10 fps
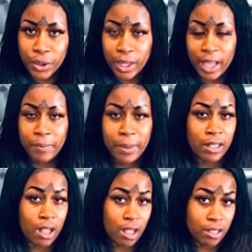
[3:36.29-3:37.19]
have been
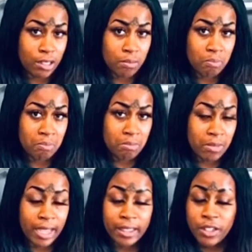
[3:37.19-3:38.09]
lost,
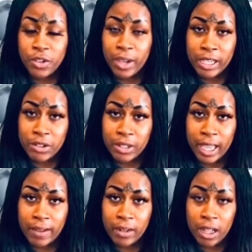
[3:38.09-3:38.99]
not that you actually
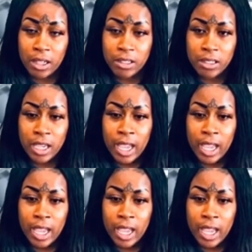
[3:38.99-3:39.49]
have lost.